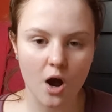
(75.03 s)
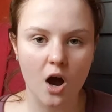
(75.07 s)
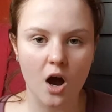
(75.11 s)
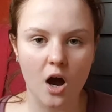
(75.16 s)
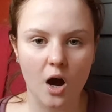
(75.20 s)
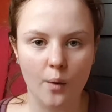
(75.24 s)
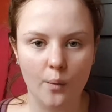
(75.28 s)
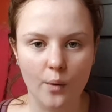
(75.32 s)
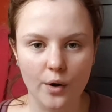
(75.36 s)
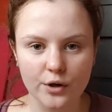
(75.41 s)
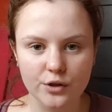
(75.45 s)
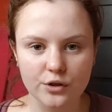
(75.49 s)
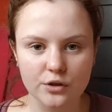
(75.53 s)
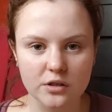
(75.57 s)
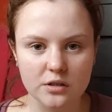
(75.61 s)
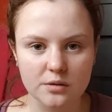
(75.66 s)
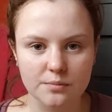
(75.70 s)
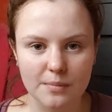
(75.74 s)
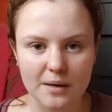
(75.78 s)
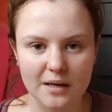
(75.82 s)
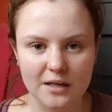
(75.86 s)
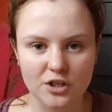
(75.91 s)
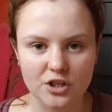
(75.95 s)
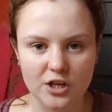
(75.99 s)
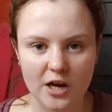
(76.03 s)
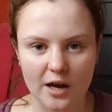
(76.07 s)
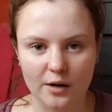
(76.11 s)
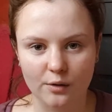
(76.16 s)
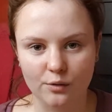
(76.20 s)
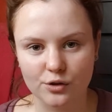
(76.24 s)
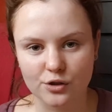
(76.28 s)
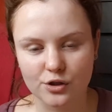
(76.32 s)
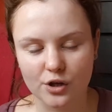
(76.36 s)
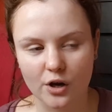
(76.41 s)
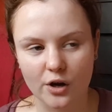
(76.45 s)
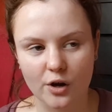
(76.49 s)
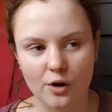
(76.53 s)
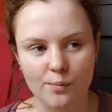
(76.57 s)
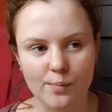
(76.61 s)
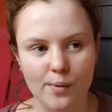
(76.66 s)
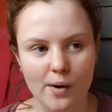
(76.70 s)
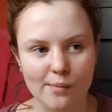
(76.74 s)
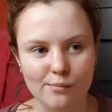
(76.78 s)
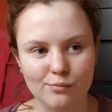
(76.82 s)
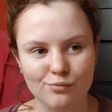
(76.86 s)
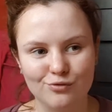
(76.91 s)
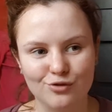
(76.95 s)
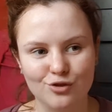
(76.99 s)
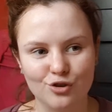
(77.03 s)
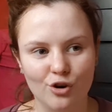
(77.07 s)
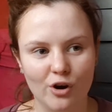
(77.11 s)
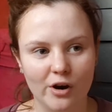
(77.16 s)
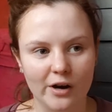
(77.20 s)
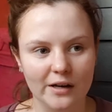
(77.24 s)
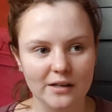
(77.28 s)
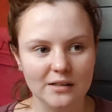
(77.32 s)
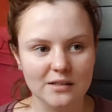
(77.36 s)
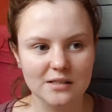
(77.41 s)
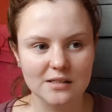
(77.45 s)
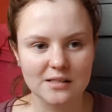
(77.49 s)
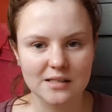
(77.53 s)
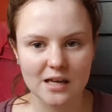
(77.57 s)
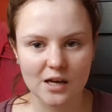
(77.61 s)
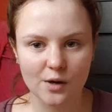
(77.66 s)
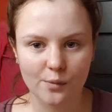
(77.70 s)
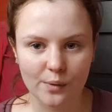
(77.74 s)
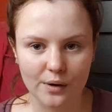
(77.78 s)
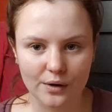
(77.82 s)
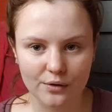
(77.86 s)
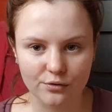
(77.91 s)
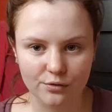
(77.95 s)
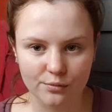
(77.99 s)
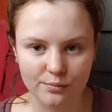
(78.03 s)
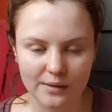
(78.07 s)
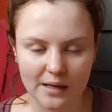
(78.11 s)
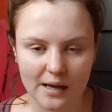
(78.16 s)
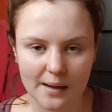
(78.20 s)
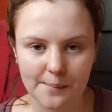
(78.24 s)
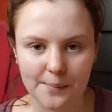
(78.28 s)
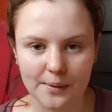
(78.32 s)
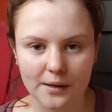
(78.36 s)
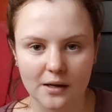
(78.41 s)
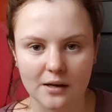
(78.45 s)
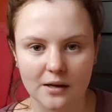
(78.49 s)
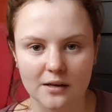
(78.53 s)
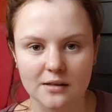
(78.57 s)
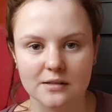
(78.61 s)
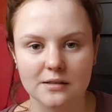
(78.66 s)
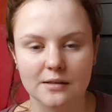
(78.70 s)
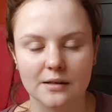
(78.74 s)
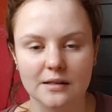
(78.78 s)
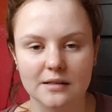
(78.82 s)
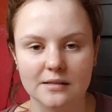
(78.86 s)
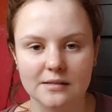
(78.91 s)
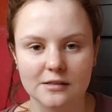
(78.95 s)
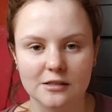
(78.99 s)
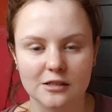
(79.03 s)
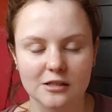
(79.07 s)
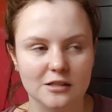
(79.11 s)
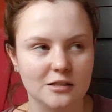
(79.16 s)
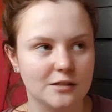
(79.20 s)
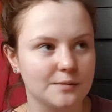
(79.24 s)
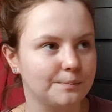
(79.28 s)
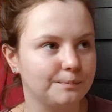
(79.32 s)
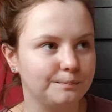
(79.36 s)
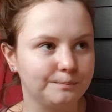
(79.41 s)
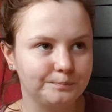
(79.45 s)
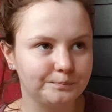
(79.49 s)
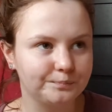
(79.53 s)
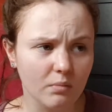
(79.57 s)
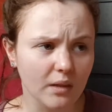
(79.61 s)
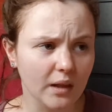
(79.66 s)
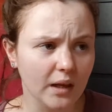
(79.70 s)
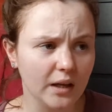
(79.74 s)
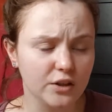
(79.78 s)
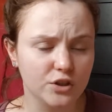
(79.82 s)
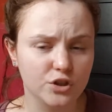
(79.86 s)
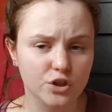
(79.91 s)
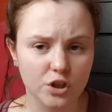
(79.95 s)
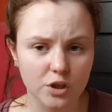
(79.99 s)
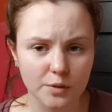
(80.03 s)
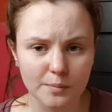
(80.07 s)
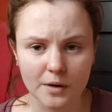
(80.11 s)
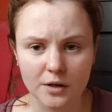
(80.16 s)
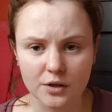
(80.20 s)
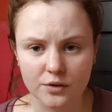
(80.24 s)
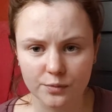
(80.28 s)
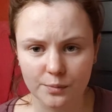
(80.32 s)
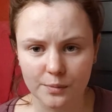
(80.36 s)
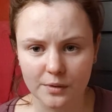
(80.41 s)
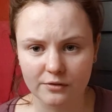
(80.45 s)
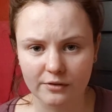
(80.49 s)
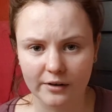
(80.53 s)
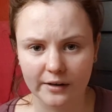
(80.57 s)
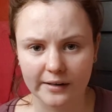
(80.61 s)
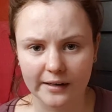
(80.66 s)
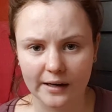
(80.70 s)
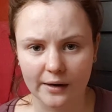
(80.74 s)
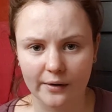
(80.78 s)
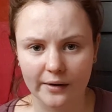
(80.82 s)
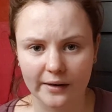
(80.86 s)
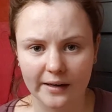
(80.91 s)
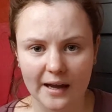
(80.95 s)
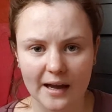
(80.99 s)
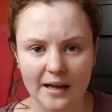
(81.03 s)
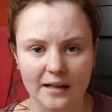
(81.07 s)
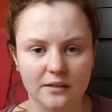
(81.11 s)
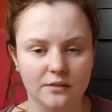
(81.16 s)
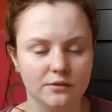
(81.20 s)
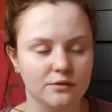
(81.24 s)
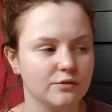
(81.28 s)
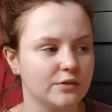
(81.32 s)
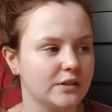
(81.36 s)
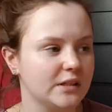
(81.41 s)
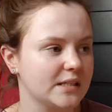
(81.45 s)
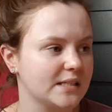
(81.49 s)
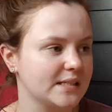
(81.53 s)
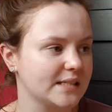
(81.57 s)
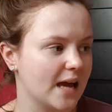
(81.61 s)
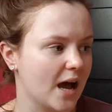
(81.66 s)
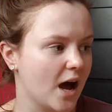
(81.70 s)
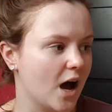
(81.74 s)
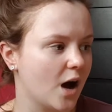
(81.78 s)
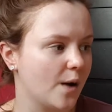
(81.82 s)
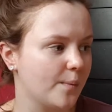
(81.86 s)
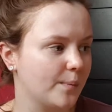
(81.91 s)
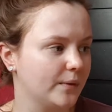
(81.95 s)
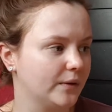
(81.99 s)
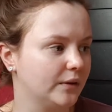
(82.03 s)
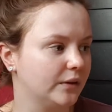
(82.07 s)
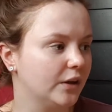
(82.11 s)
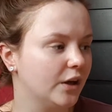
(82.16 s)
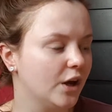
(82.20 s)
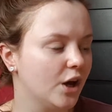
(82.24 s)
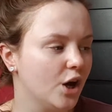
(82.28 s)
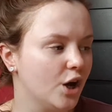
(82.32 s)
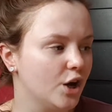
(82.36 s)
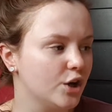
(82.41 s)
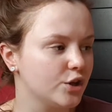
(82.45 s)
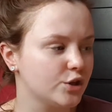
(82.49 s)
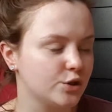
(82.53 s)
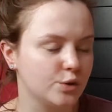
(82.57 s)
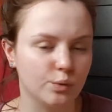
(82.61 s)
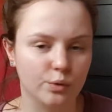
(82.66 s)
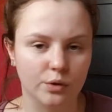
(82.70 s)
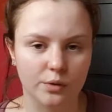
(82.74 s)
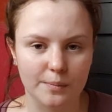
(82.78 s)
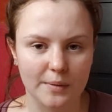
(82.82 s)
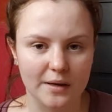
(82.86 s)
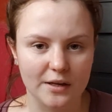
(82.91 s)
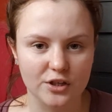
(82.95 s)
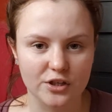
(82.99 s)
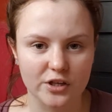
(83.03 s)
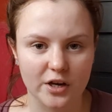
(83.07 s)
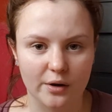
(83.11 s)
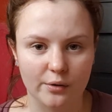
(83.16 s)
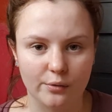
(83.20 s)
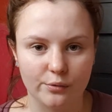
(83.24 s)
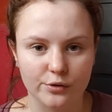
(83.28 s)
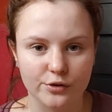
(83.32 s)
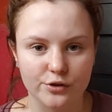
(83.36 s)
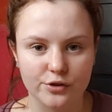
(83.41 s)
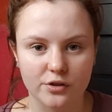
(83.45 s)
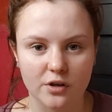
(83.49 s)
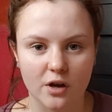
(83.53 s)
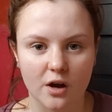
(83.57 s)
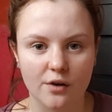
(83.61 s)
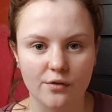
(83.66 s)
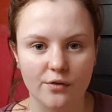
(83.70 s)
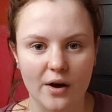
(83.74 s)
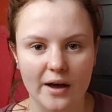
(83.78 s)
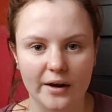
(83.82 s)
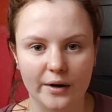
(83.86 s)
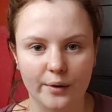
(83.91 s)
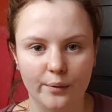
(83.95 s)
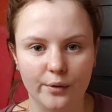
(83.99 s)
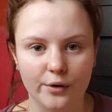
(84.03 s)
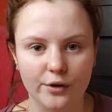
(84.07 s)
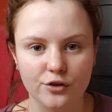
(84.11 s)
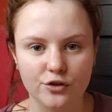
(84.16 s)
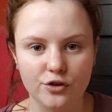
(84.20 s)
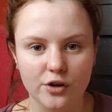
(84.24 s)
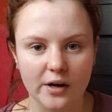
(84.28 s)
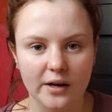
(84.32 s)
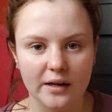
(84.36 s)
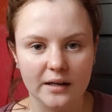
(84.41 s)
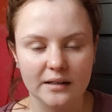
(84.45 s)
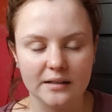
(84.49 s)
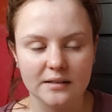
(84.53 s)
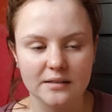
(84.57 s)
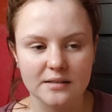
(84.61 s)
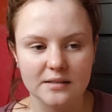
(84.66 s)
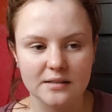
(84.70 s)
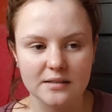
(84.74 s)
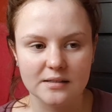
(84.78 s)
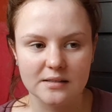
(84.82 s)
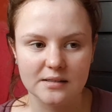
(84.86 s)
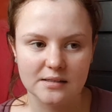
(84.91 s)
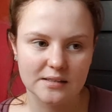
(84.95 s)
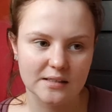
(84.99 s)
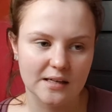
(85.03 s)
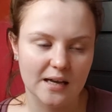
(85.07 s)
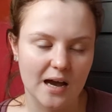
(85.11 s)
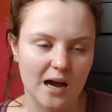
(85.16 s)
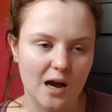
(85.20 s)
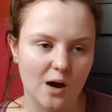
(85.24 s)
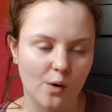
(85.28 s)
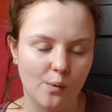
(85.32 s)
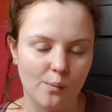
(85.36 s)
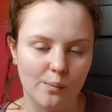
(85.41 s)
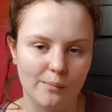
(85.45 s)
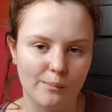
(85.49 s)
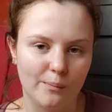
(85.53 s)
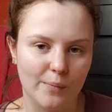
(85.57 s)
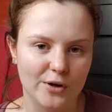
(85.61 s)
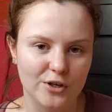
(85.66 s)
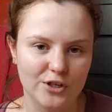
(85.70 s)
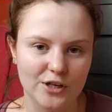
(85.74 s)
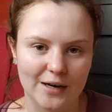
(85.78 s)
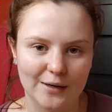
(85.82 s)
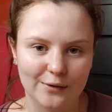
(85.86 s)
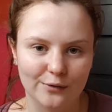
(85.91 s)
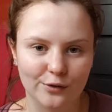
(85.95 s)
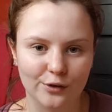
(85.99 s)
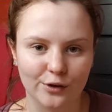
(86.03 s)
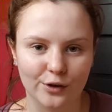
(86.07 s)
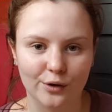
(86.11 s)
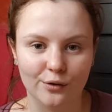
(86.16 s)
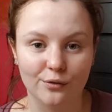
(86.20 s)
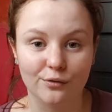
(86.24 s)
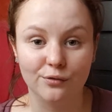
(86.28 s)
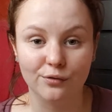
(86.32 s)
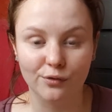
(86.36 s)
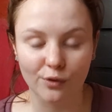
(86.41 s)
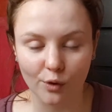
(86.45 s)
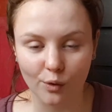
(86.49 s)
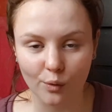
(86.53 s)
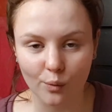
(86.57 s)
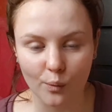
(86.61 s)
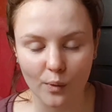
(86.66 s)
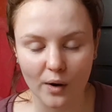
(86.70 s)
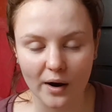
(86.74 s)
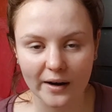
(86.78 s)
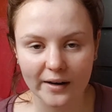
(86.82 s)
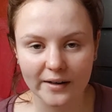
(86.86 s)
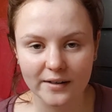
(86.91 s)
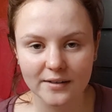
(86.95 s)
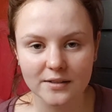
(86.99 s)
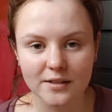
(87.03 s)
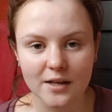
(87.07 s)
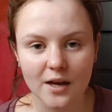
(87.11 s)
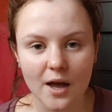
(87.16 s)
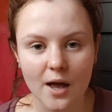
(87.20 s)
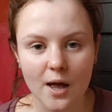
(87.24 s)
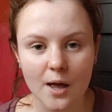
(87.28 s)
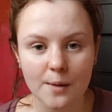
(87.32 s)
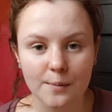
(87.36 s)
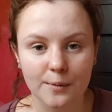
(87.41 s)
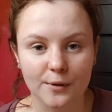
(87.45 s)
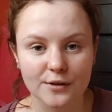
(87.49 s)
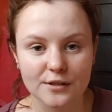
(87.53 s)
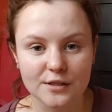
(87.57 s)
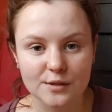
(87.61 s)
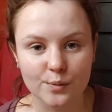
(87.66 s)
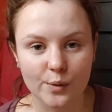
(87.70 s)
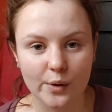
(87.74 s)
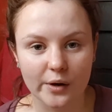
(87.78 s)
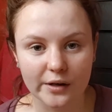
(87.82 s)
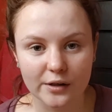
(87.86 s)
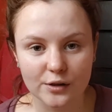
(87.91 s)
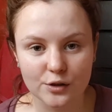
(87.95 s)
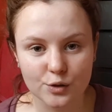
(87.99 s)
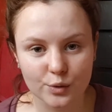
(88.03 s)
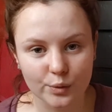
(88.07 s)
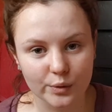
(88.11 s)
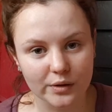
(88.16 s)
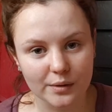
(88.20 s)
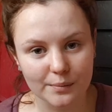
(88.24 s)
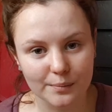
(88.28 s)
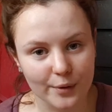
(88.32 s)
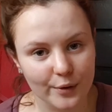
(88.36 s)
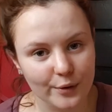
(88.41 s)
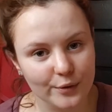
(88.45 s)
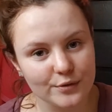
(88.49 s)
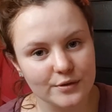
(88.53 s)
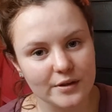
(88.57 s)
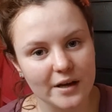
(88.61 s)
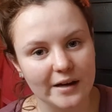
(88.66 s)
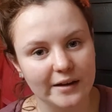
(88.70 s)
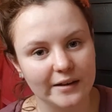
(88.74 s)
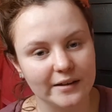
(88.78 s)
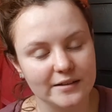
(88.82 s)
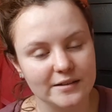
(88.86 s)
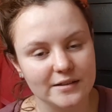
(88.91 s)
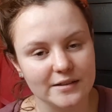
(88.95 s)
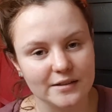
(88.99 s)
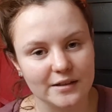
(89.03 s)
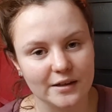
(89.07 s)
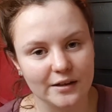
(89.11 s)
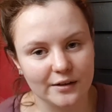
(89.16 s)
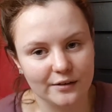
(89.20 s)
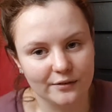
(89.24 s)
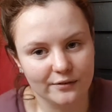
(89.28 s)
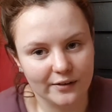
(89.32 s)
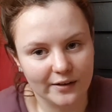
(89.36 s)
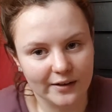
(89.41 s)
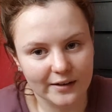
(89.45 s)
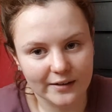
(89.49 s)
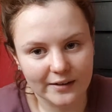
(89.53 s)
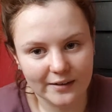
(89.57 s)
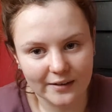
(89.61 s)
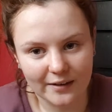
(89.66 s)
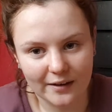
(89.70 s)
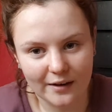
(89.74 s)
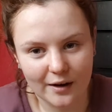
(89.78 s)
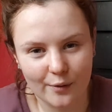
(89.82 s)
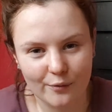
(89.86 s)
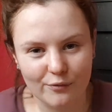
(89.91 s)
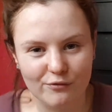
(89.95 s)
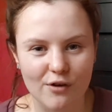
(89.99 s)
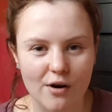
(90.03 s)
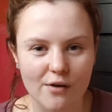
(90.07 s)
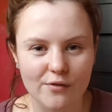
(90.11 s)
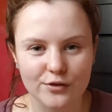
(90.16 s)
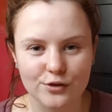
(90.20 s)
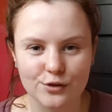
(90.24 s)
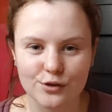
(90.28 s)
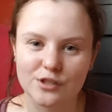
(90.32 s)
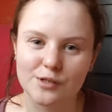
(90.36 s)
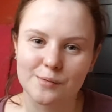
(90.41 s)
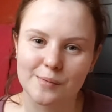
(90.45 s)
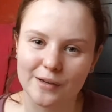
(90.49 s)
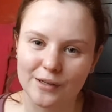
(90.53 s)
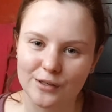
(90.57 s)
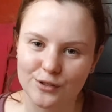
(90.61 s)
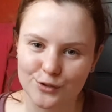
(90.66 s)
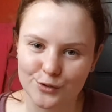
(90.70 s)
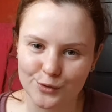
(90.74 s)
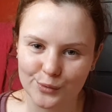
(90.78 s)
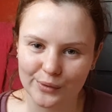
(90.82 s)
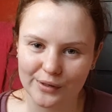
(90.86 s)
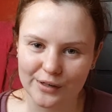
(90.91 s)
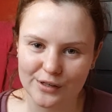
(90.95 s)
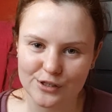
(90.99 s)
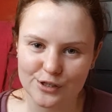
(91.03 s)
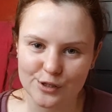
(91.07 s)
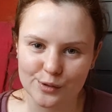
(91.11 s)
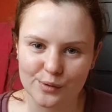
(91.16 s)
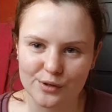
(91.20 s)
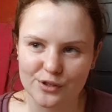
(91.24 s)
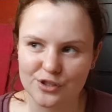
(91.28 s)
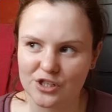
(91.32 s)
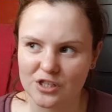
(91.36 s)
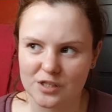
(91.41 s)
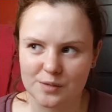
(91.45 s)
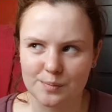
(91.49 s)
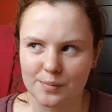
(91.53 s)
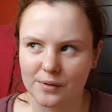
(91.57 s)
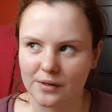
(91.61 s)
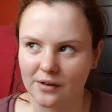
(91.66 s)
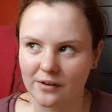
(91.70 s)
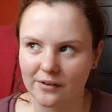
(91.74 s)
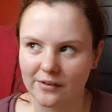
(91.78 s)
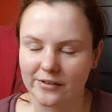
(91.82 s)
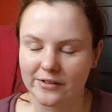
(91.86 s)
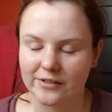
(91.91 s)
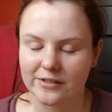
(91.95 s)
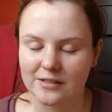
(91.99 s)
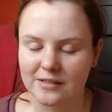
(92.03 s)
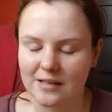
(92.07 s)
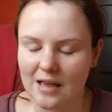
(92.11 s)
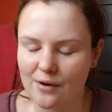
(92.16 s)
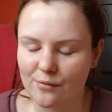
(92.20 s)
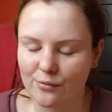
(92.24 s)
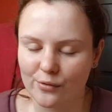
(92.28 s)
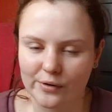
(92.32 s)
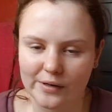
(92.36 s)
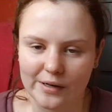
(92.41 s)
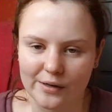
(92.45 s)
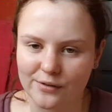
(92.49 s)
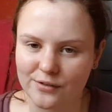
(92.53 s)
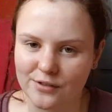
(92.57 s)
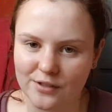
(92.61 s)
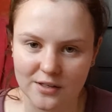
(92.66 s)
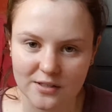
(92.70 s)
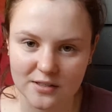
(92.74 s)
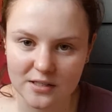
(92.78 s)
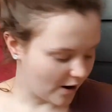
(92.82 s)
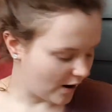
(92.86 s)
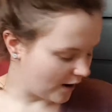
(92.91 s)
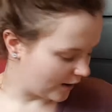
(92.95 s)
I want to do this main channel style, but I'm trying to stay away from that because it's too much for me right now. I can't really set up and do all the main channel stuff, and I want to try and see how my channel can go vlog wise because it's what I enjoy the most, and this is kind of like I'd rather do something I enjoy than do it just because everyone else does it.